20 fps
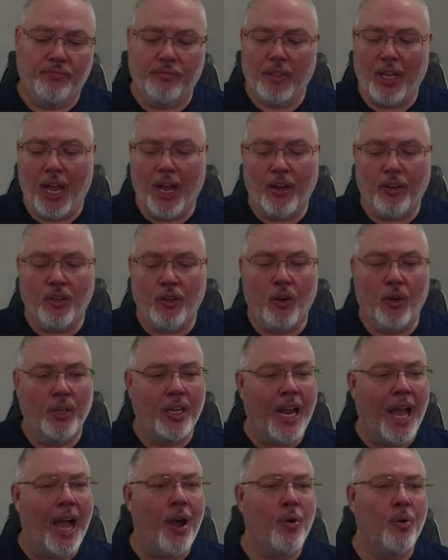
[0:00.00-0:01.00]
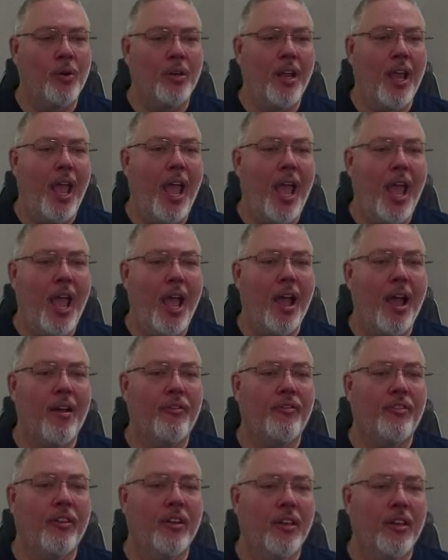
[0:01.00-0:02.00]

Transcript: I don't know, an hour and a half